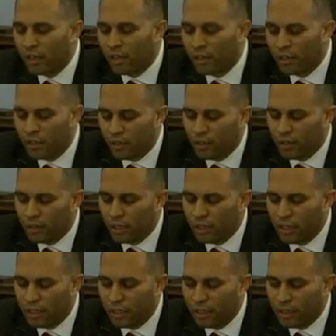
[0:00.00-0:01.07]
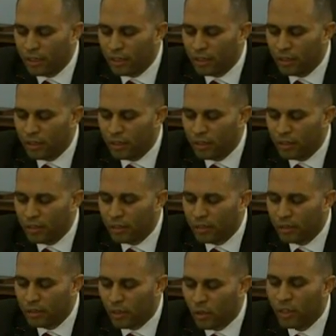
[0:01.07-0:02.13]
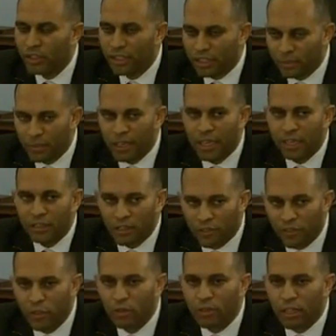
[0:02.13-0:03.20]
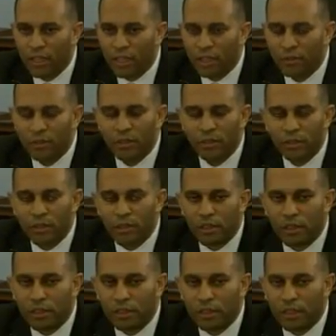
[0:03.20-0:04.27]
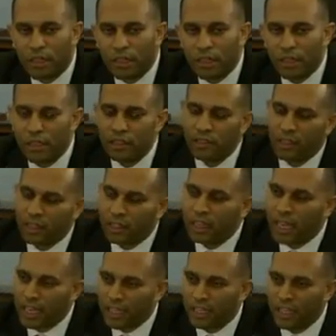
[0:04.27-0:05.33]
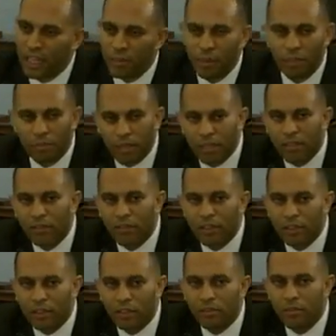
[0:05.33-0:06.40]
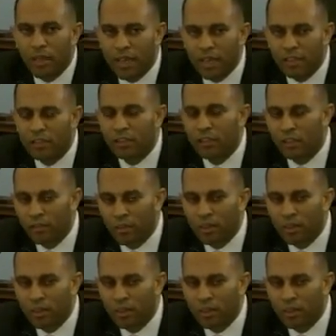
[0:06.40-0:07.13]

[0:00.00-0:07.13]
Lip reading: The question has been asked a few times today: is there any economic benefit to balancing the